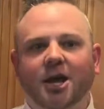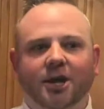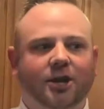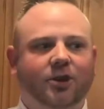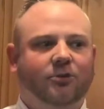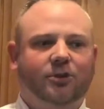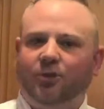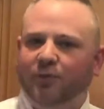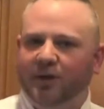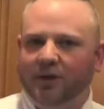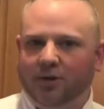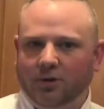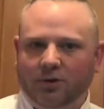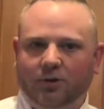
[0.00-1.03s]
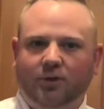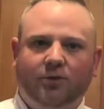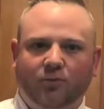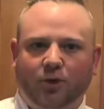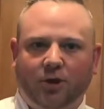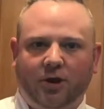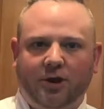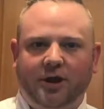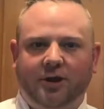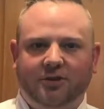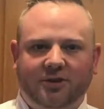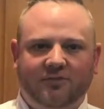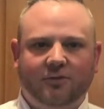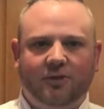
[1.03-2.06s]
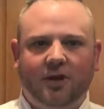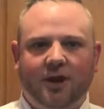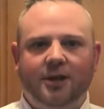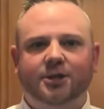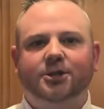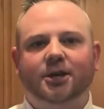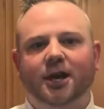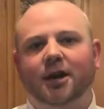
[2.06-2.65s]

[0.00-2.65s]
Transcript: you know, a little bigger or a little more unhealthy for lunch.